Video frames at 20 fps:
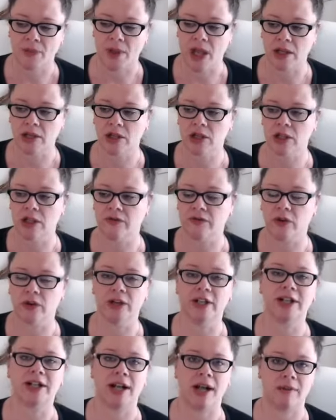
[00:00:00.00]
and who they've
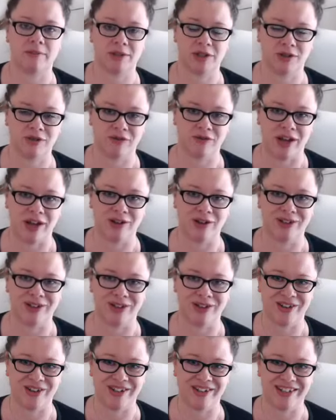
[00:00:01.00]
already come to
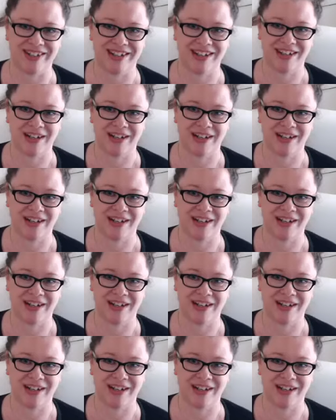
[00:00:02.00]
value.